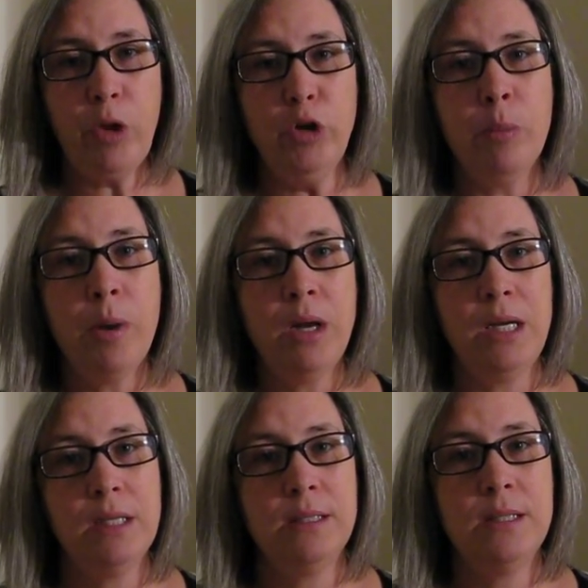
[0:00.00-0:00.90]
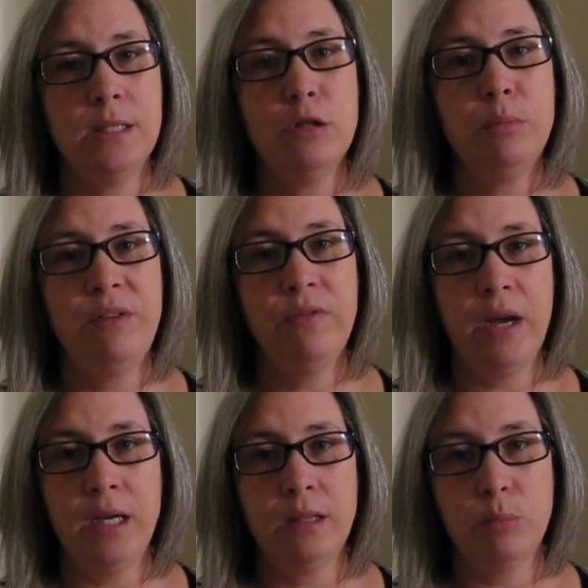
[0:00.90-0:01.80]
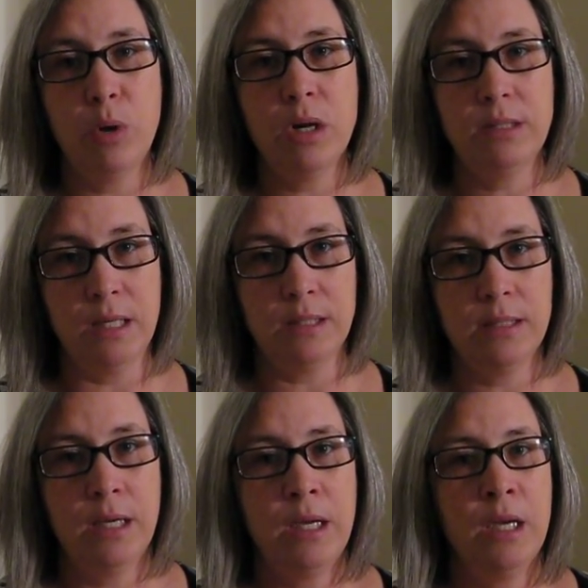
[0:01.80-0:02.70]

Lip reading: your body could still be fighting the process.